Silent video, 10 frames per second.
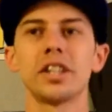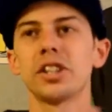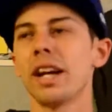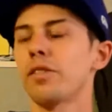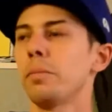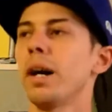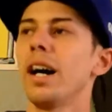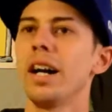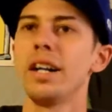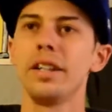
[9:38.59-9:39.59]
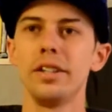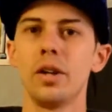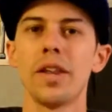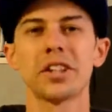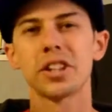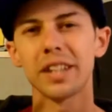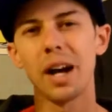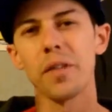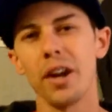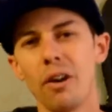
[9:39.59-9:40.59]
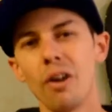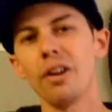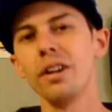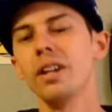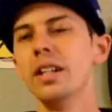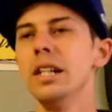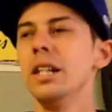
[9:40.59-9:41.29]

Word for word: I just have to buy, you know, that's just how they are.